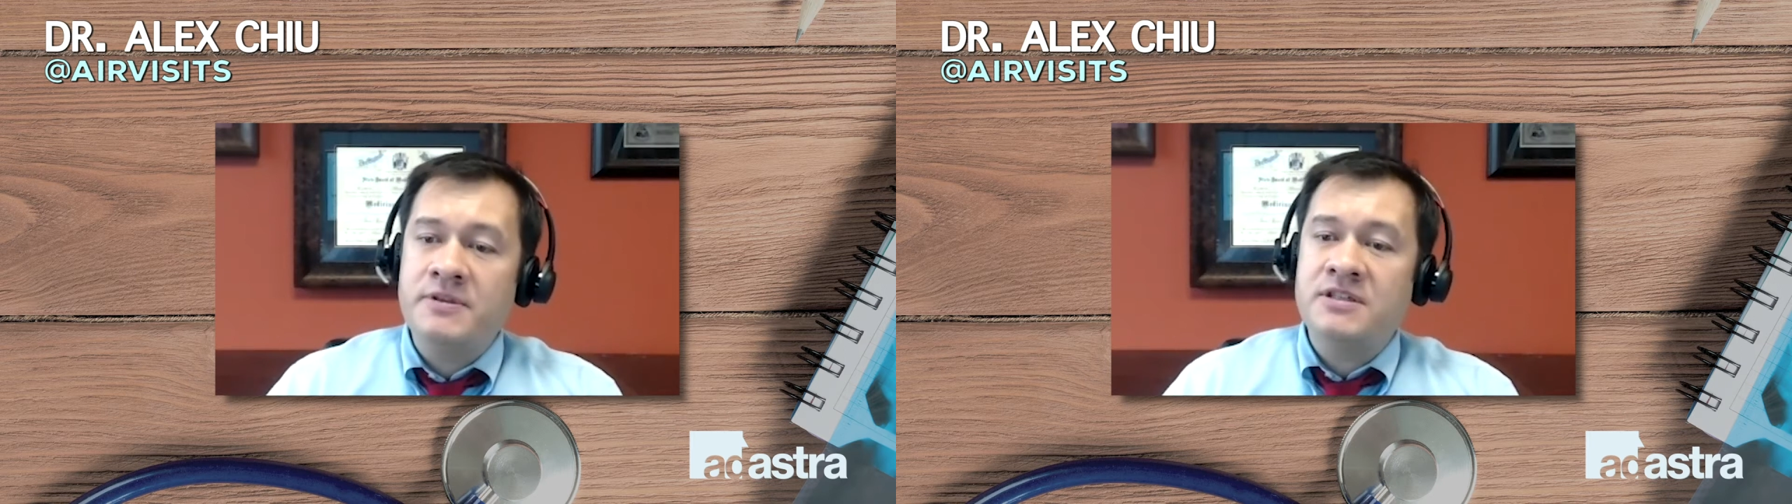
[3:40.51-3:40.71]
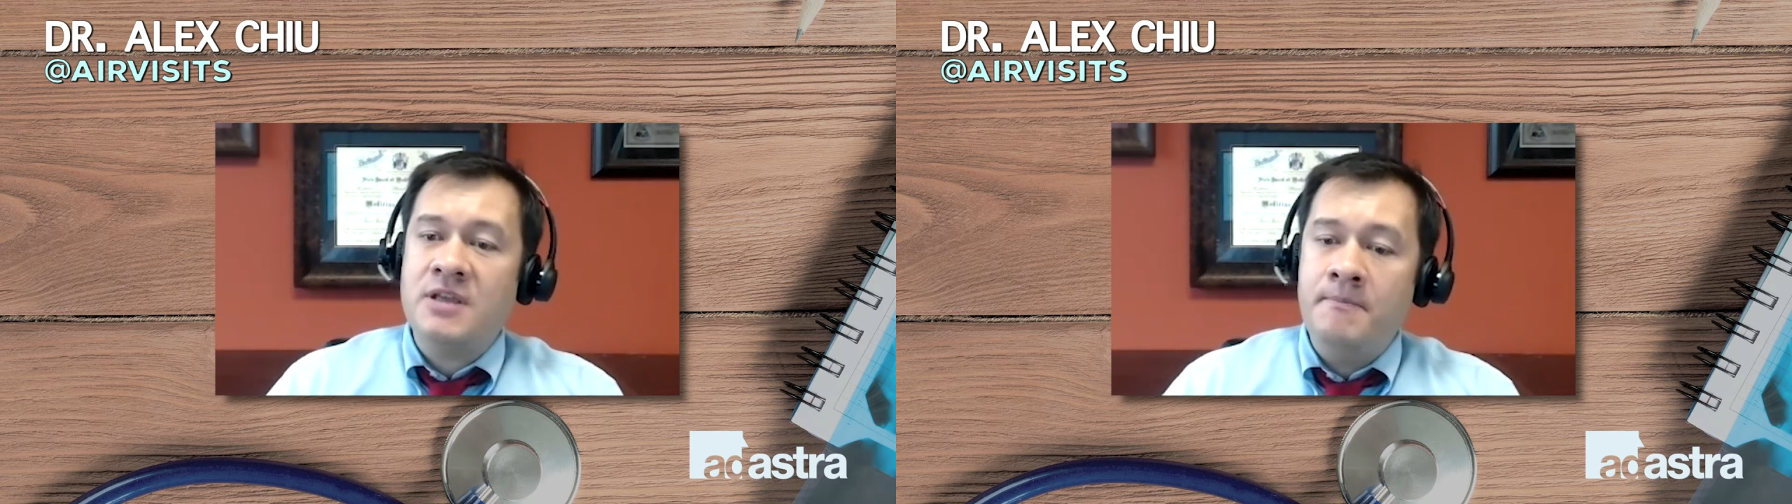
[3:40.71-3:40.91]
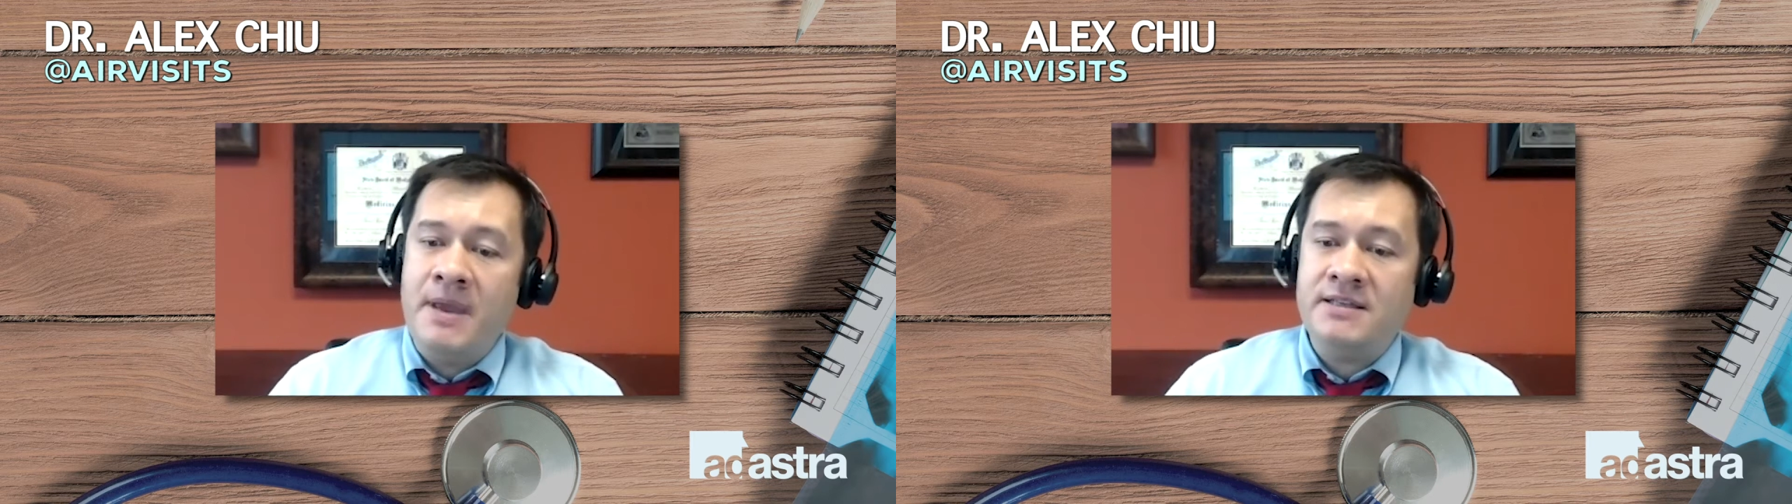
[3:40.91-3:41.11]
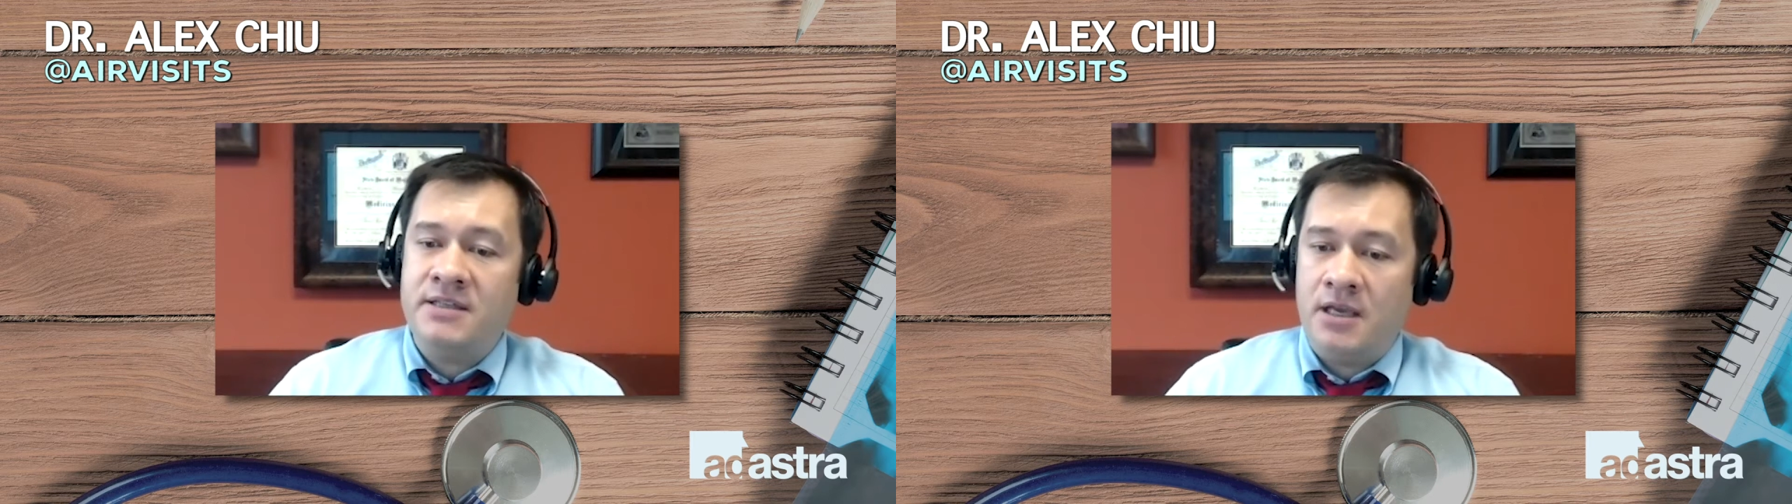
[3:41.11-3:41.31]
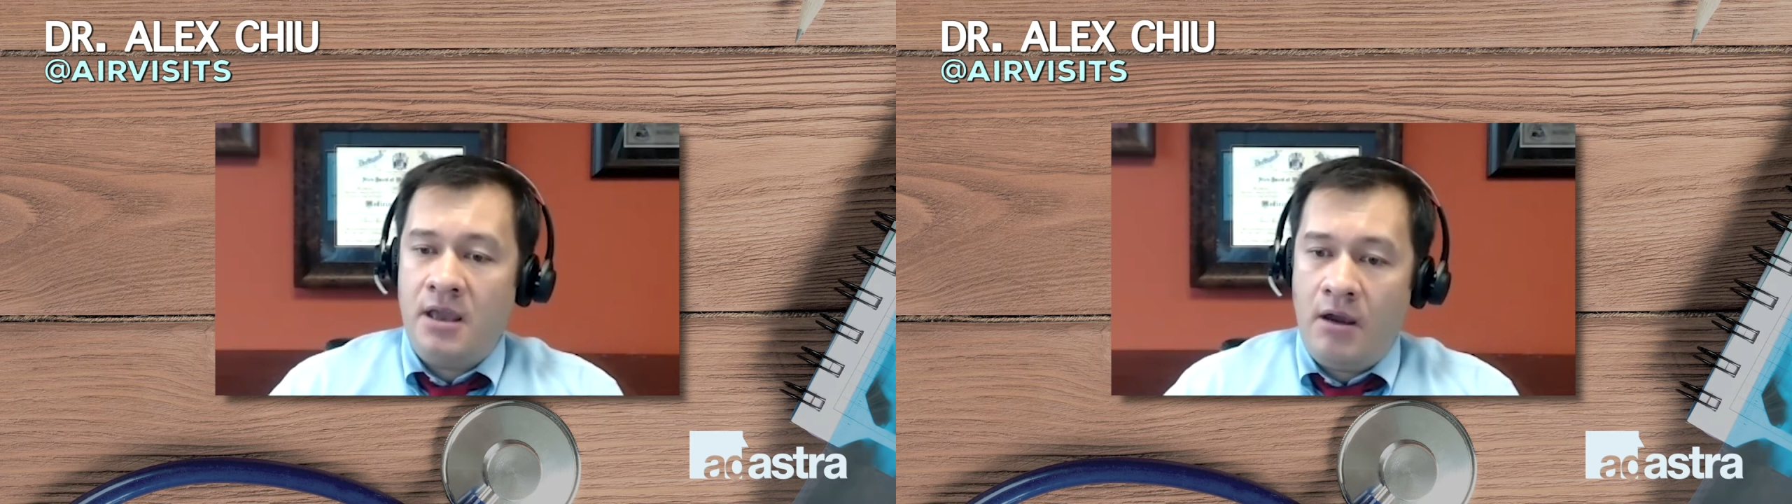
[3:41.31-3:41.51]
some
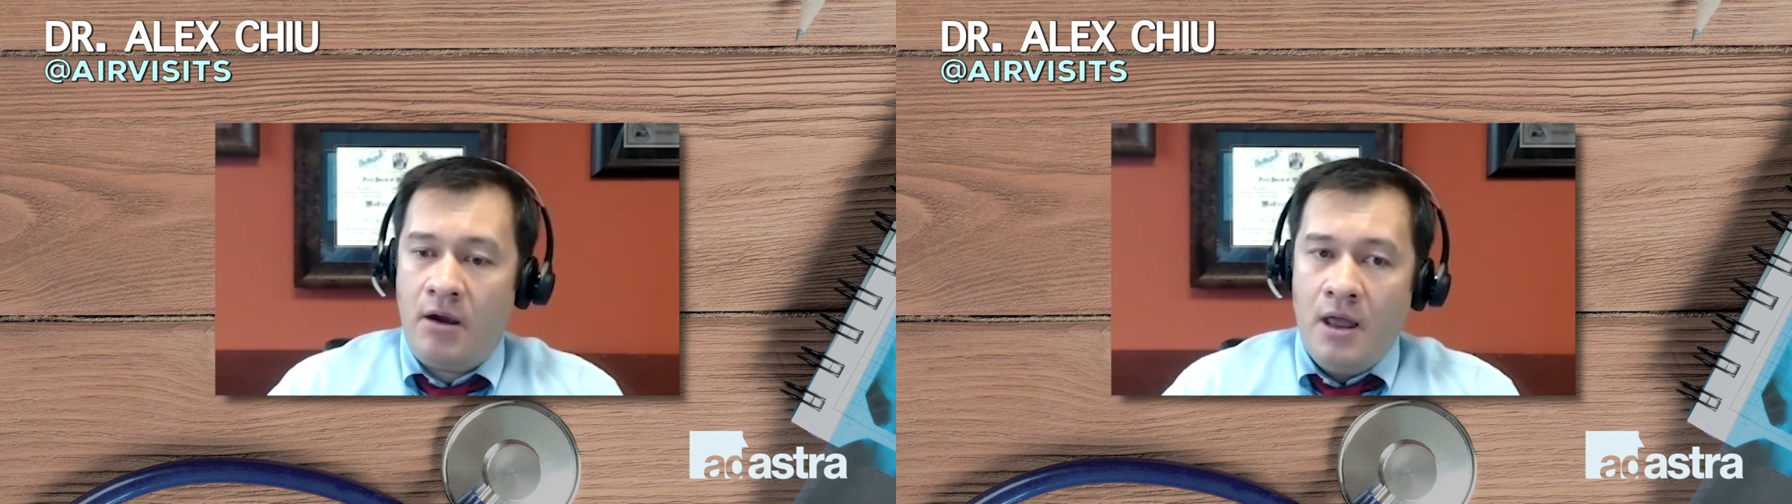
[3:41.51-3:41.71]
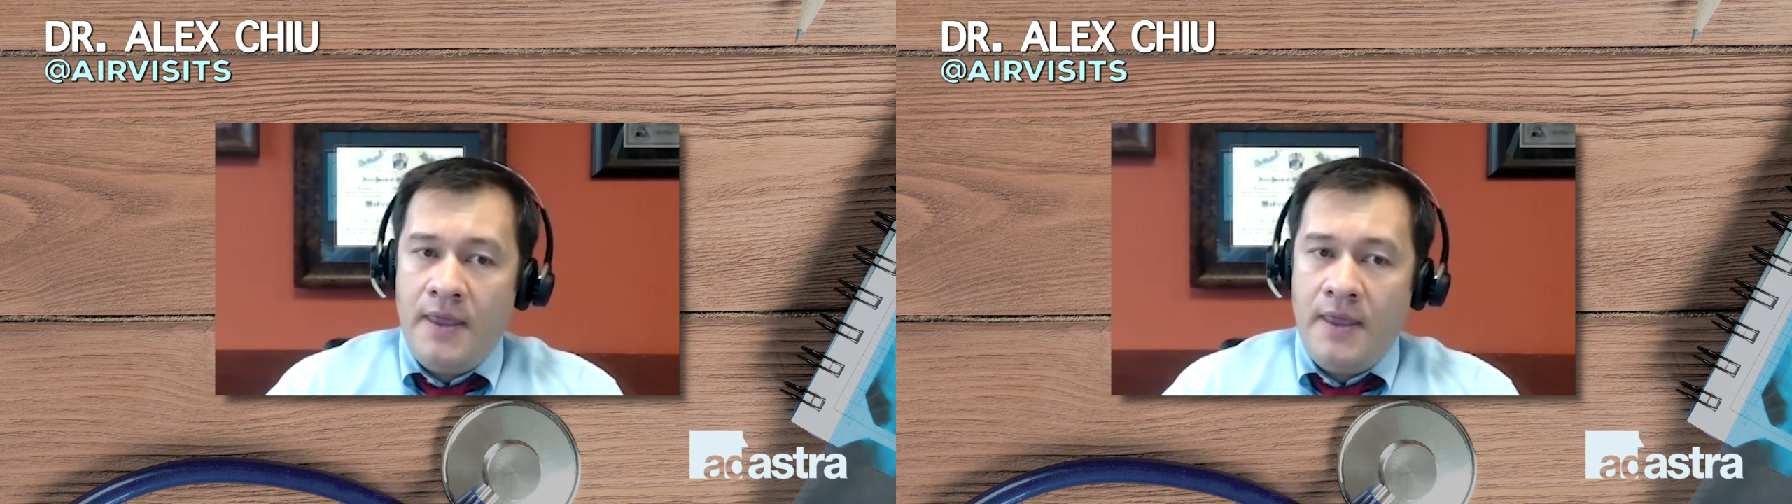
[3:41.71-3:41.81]
basic care,